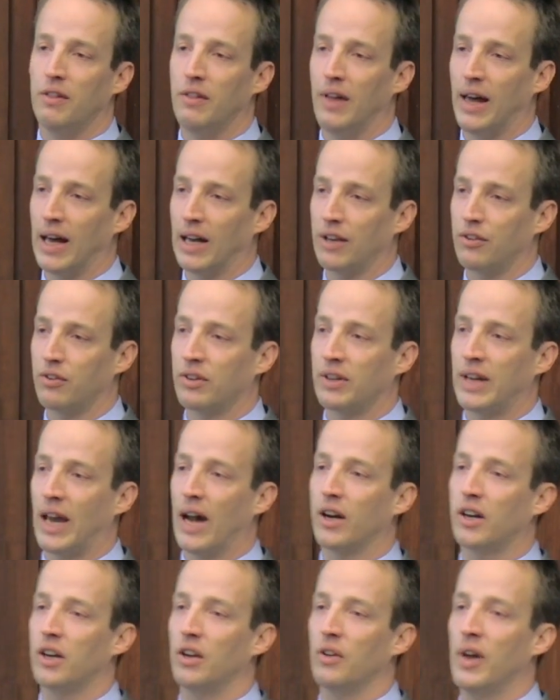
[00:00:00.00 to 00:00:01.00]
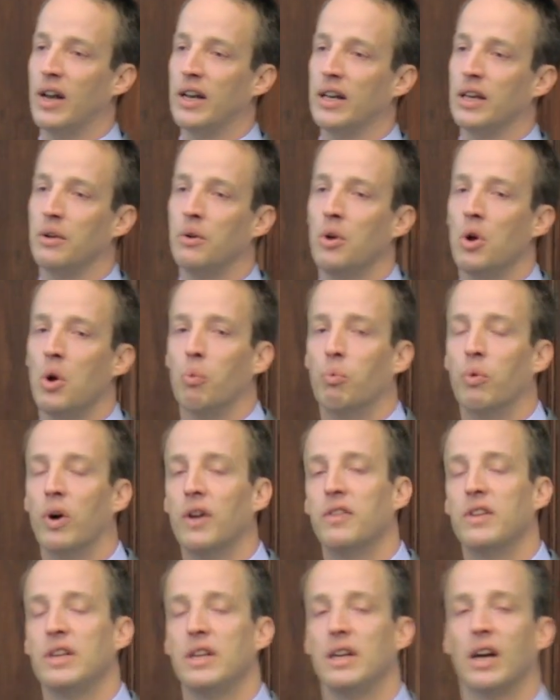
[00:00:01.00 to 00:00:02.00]
that calculated
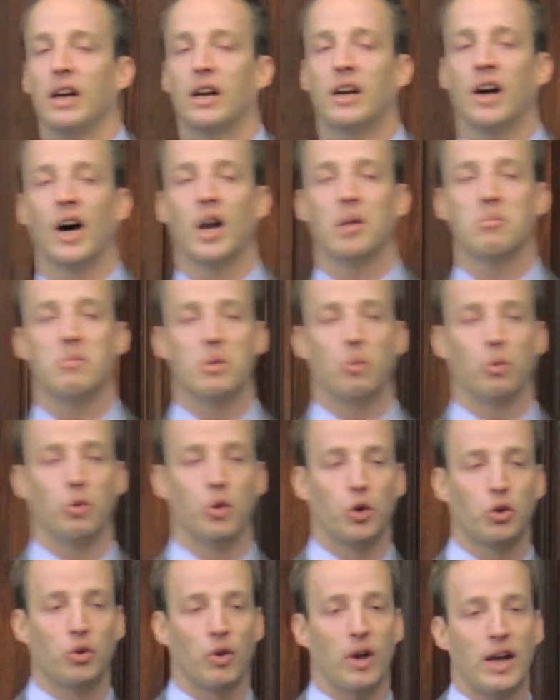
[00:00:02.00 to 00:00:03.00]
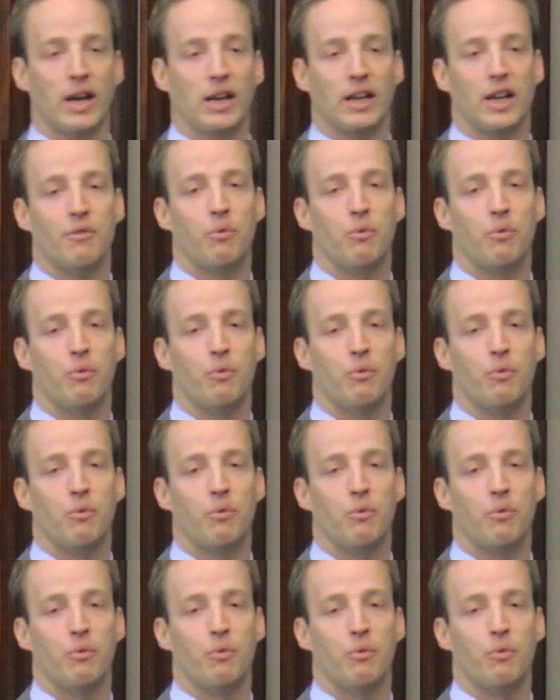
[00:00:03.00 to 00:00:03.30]
what the economy would look like